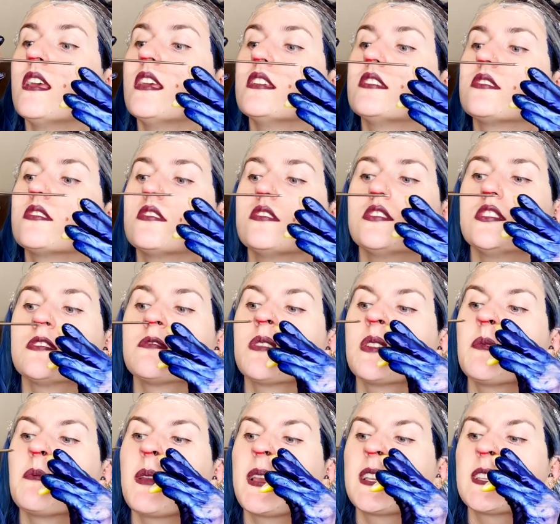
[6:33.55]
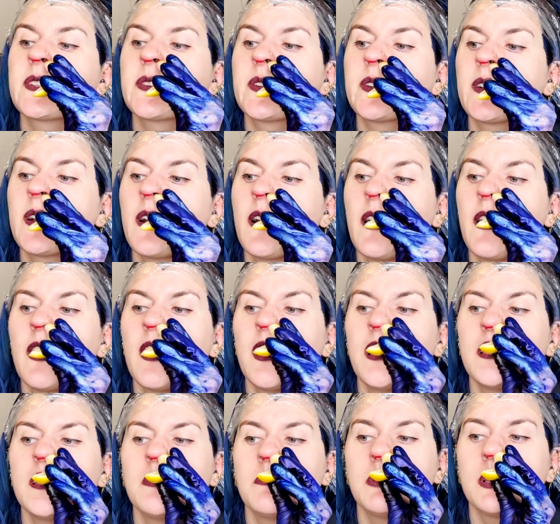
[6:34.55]
So you just wanna make sure
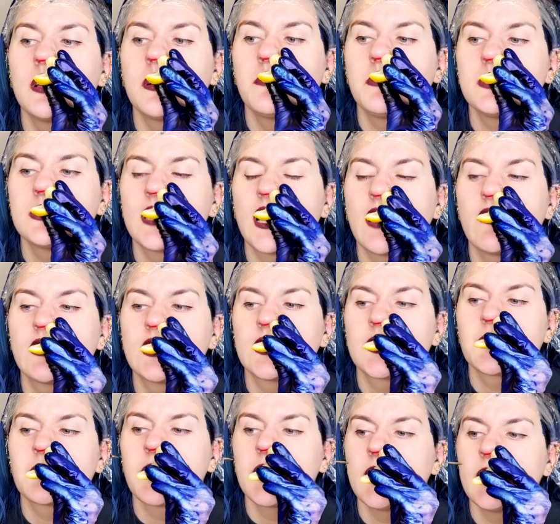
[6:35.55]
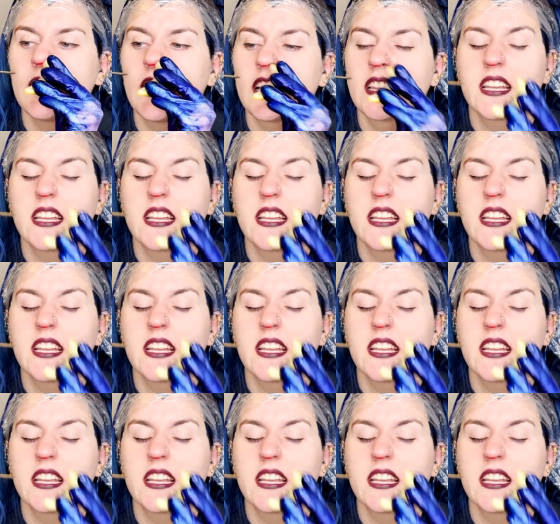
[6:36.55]
you'll be able to have a straight line